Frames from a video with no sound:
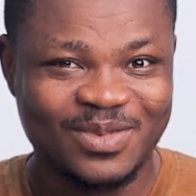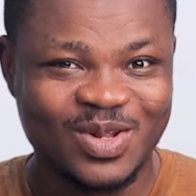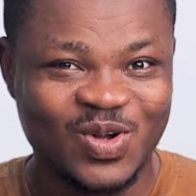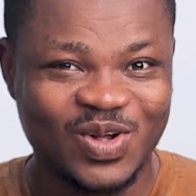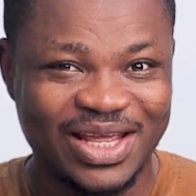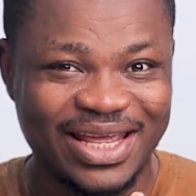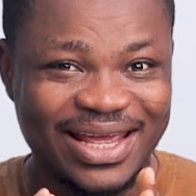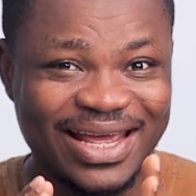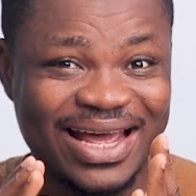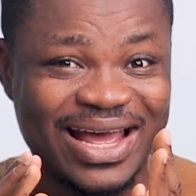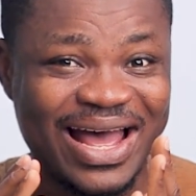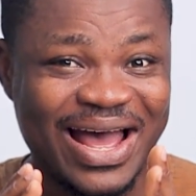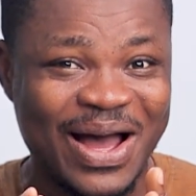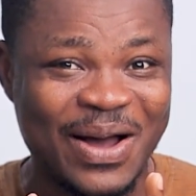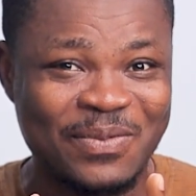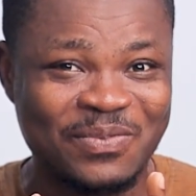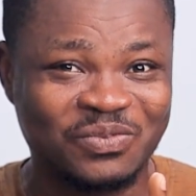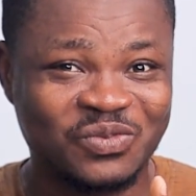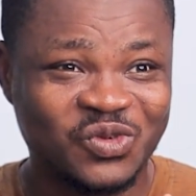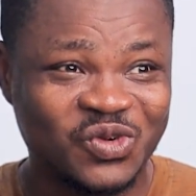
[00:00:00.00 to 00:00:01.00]
okay,
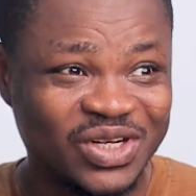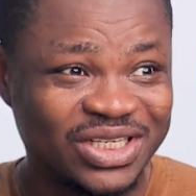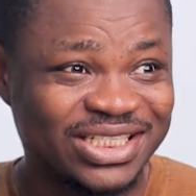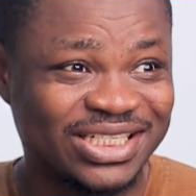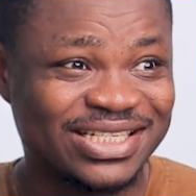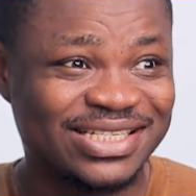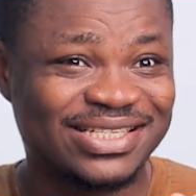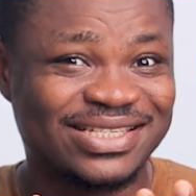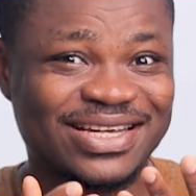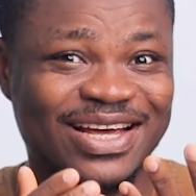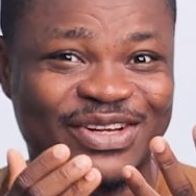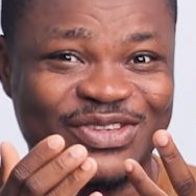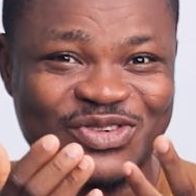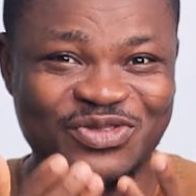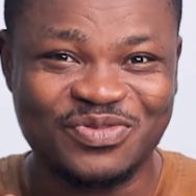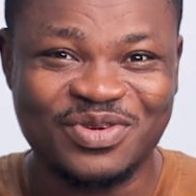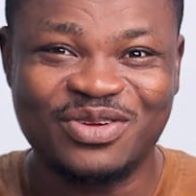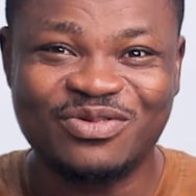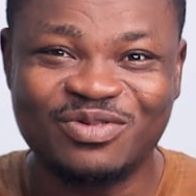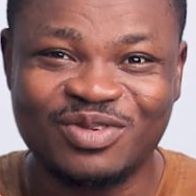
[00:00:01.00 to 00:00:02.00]
which is a
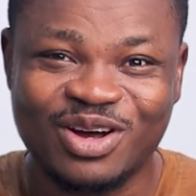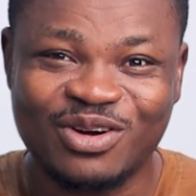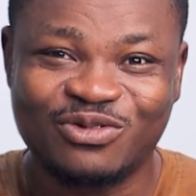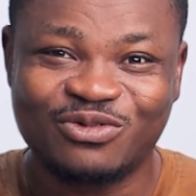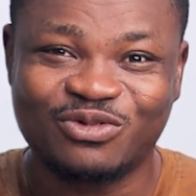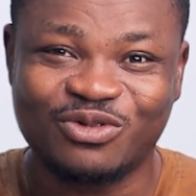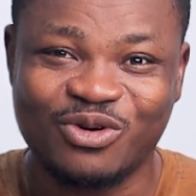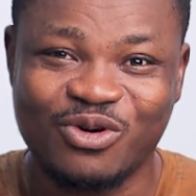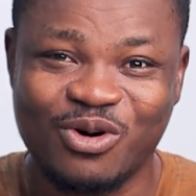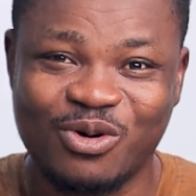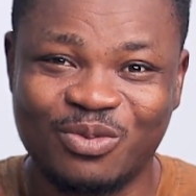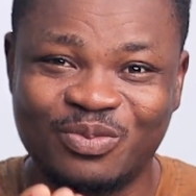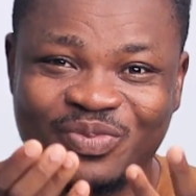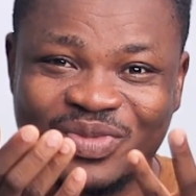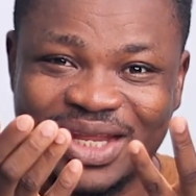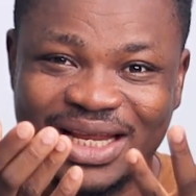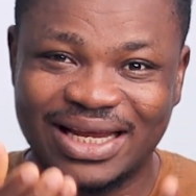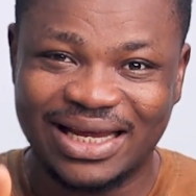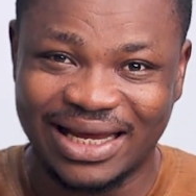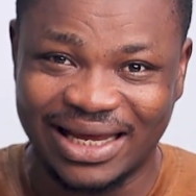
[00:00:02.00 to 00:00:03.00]
to be verb form
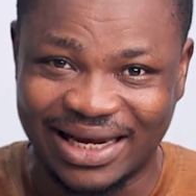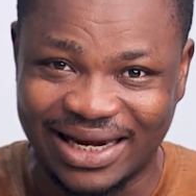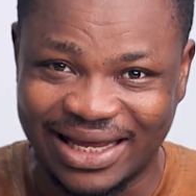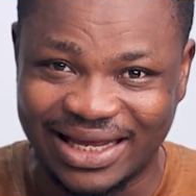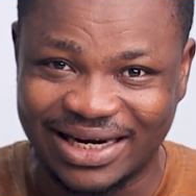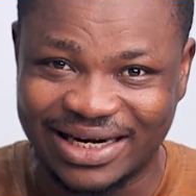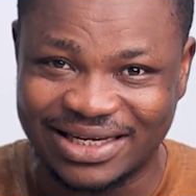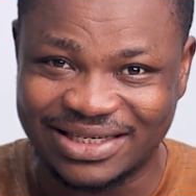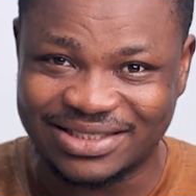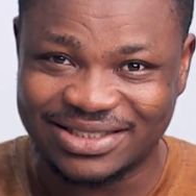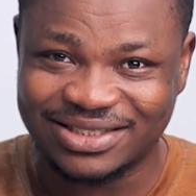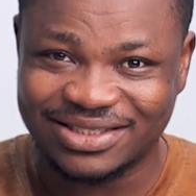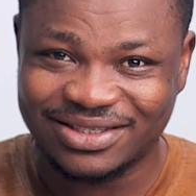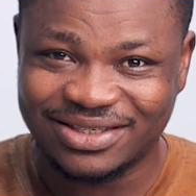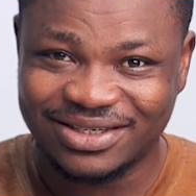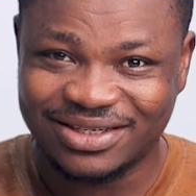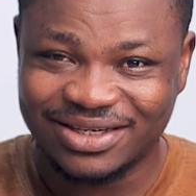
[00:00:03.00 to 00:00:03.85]
in English.